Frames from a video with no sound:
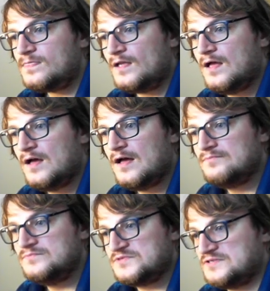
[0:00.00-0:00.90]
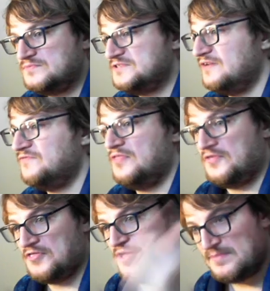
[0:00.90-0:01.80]
some stuff on the
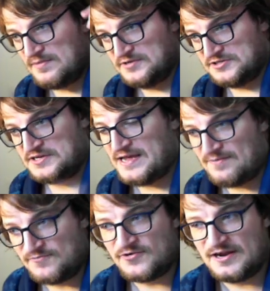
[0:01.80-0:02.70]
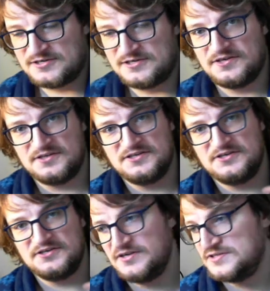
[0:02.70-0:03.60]
thermal imaging camera actually that I did a
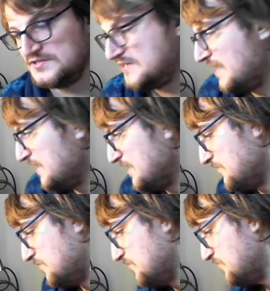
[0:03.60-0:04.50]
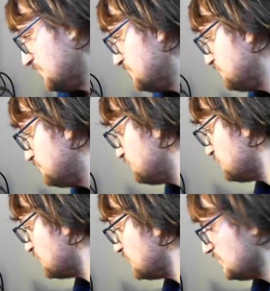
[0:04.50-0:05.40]
recent teardown of.
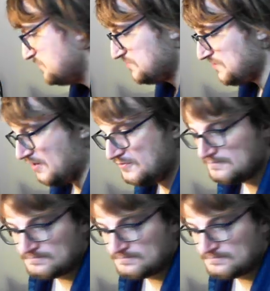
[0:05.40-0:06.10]
So,